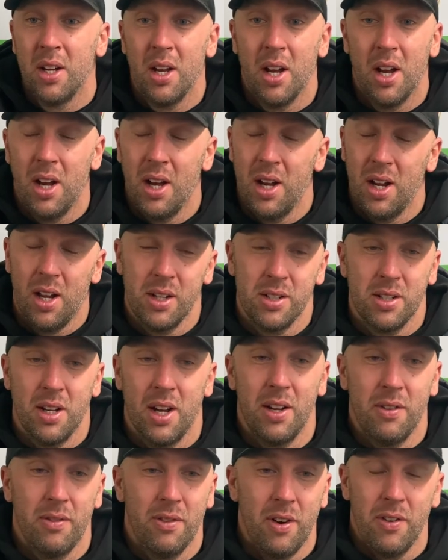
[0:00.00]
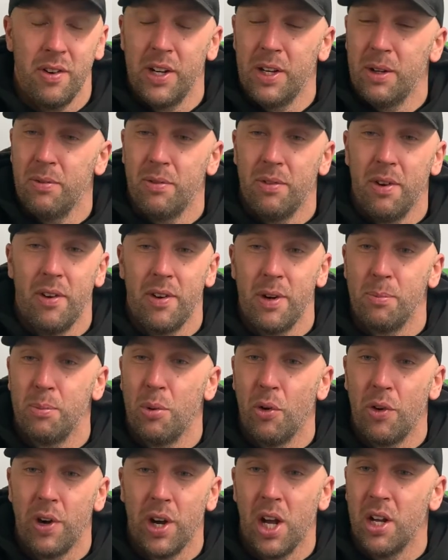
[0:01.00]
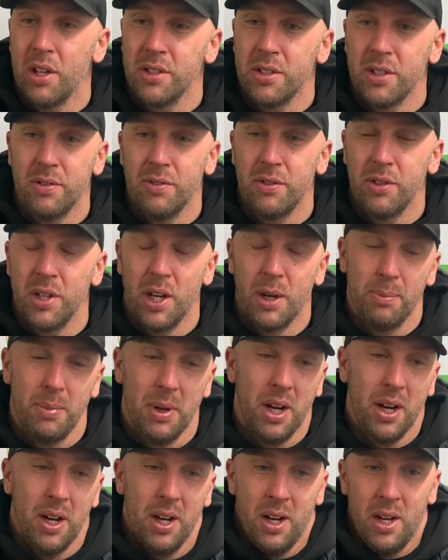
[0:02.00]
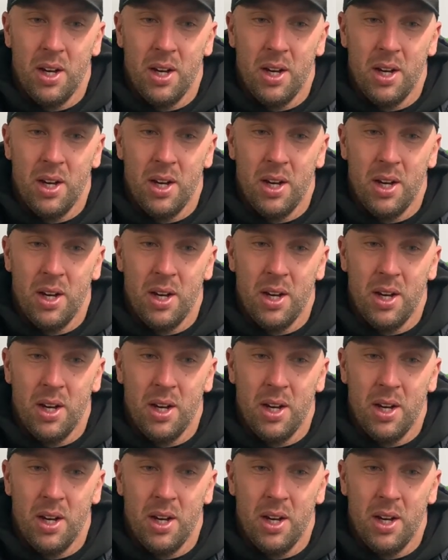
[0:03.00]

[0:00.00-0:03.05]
Like I say, very, very boring answer for you, but